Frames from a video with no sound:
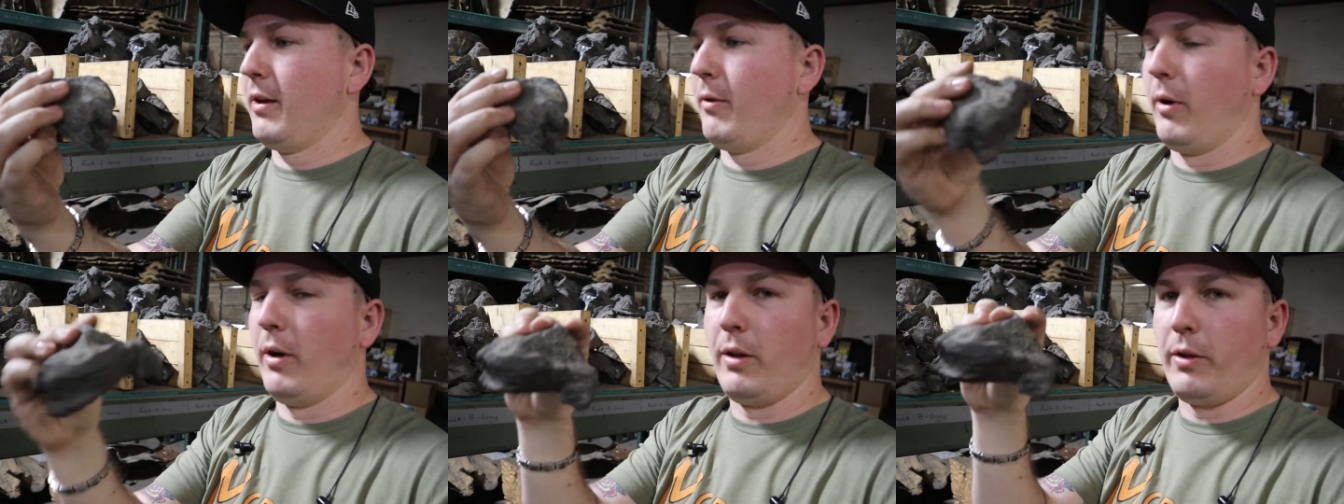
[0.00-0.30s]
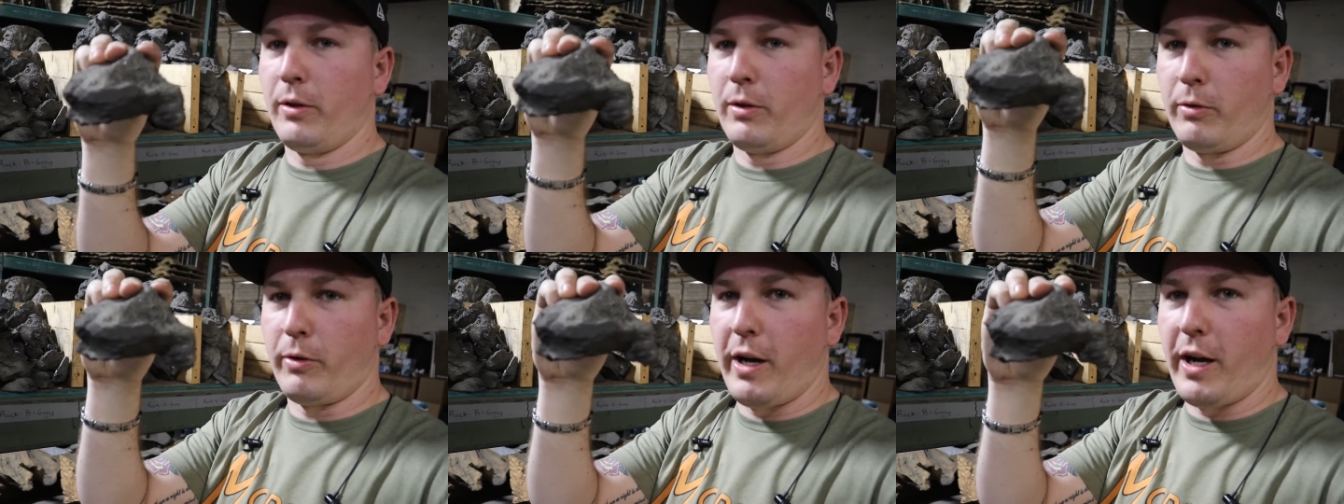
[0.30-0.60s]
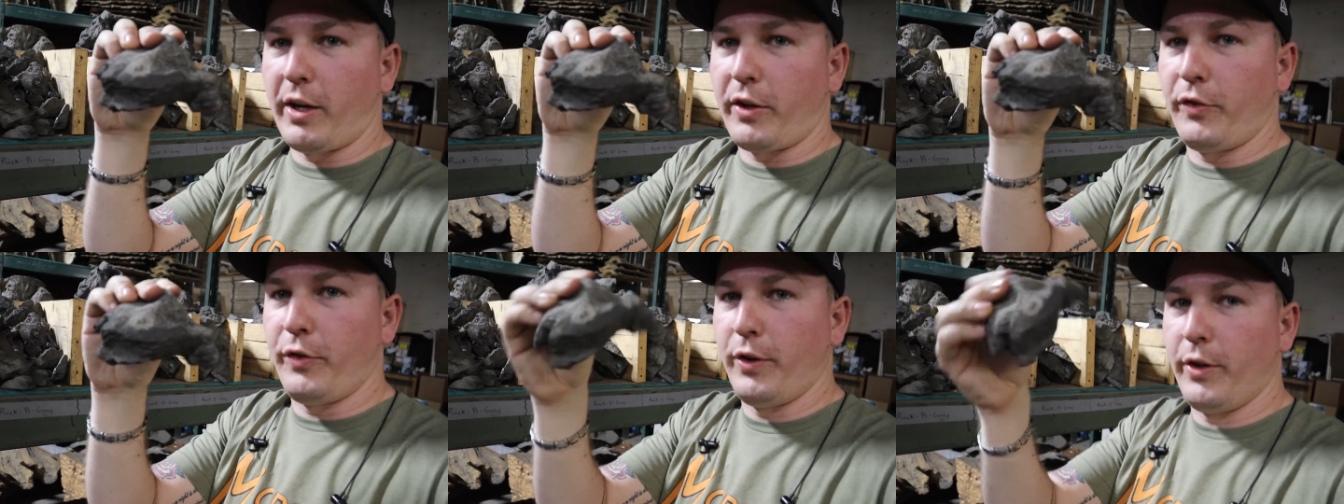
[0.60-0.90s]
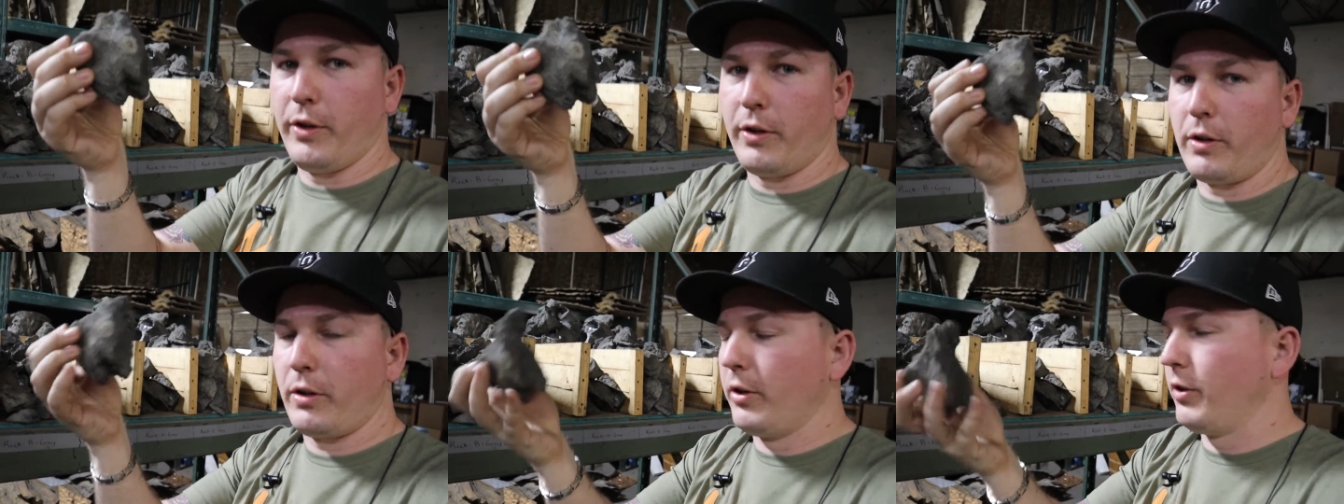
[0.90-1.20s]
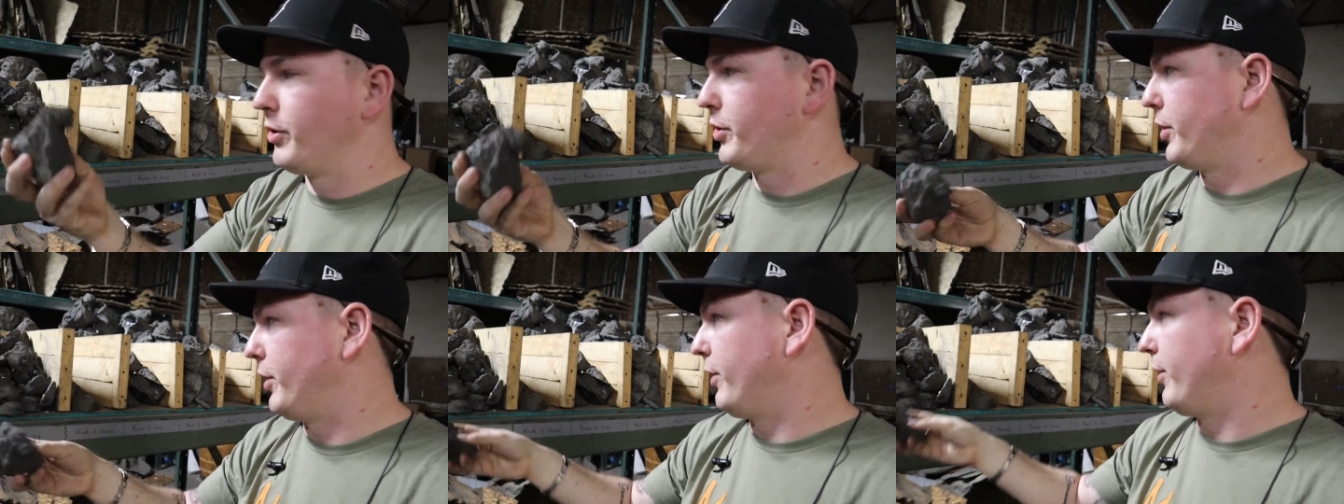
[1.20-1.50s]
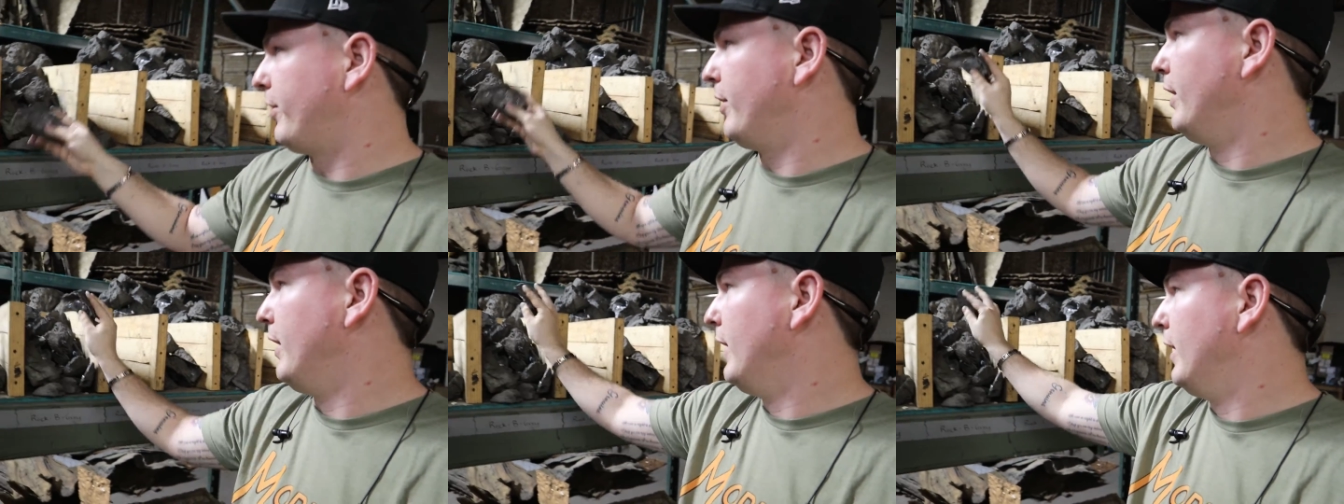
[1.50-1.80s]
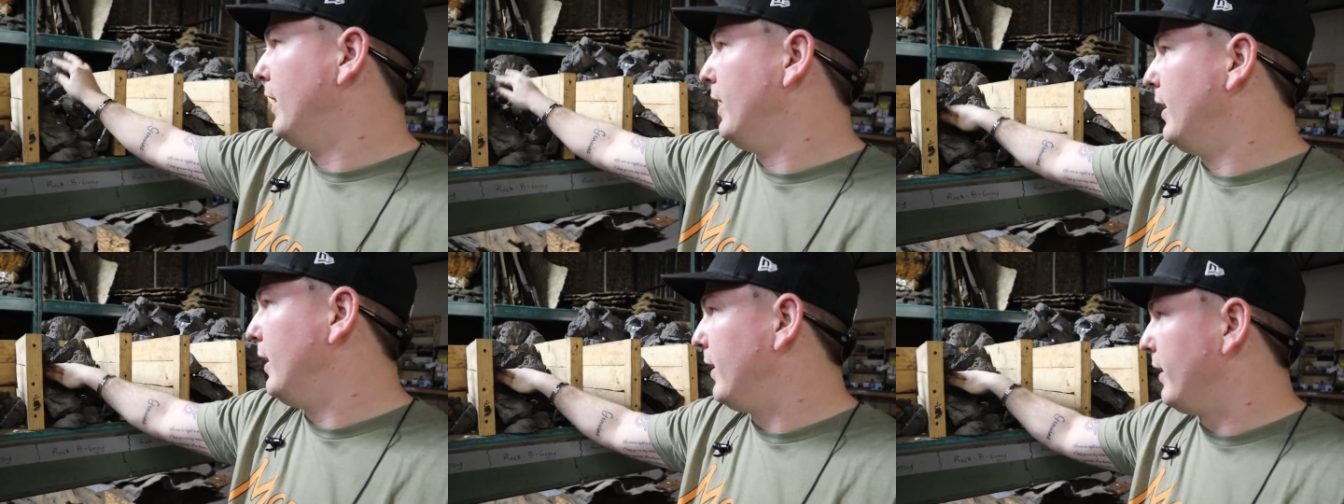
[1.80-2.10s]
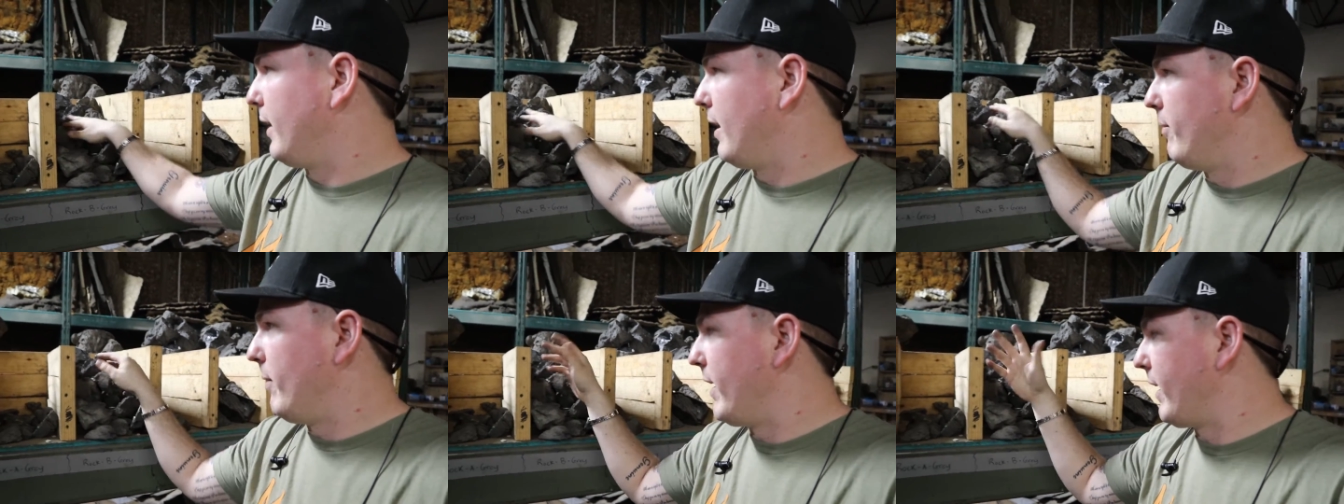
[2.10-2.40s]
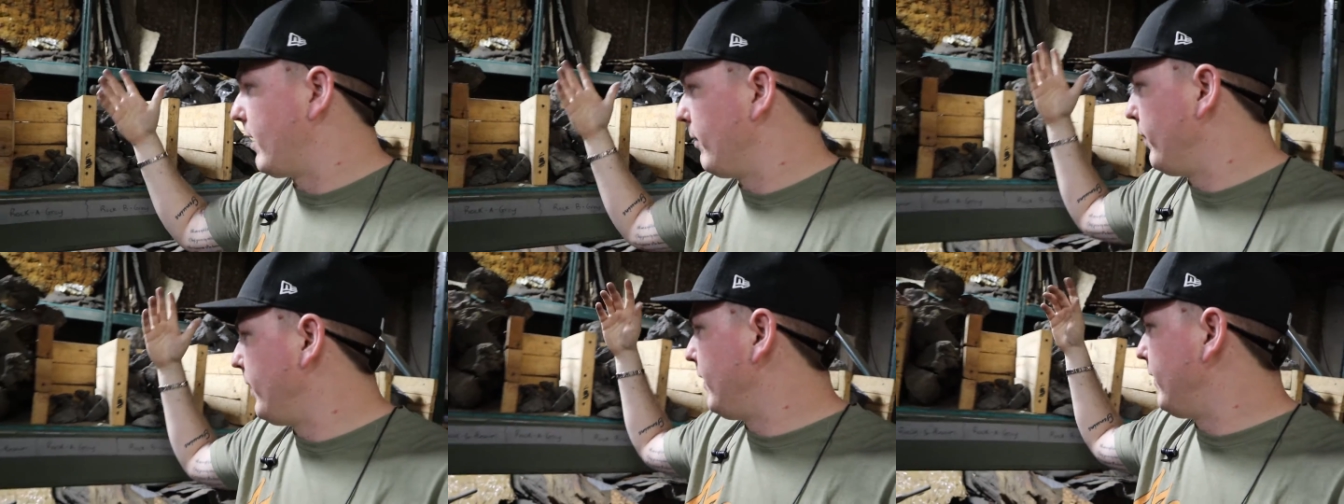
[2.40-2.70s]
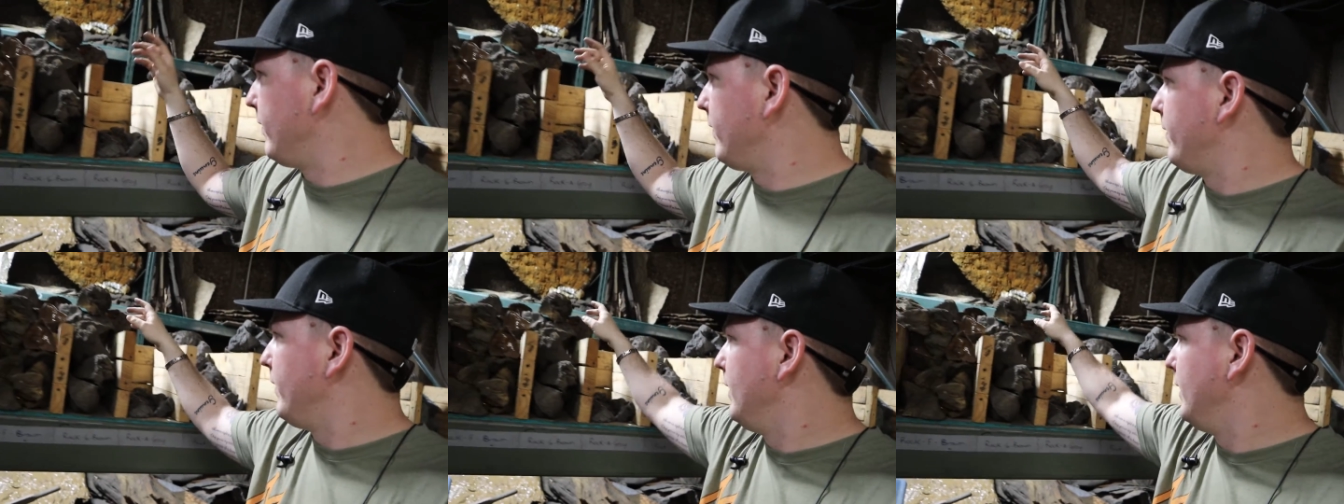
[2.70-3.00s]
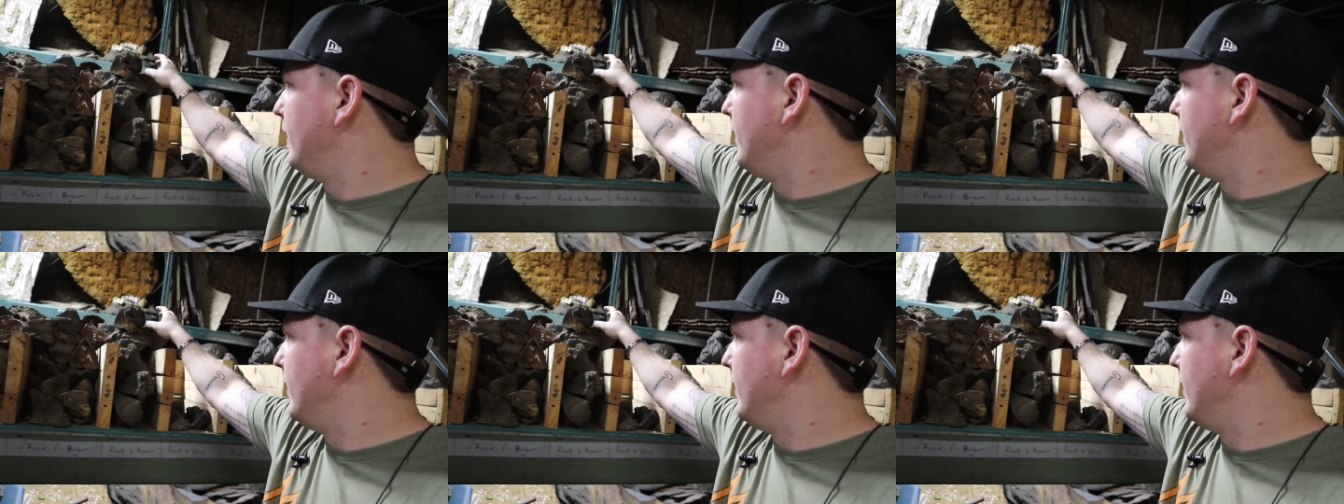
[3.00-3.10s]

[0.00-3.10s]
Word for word: You want little rocks for your enclosures. They make them in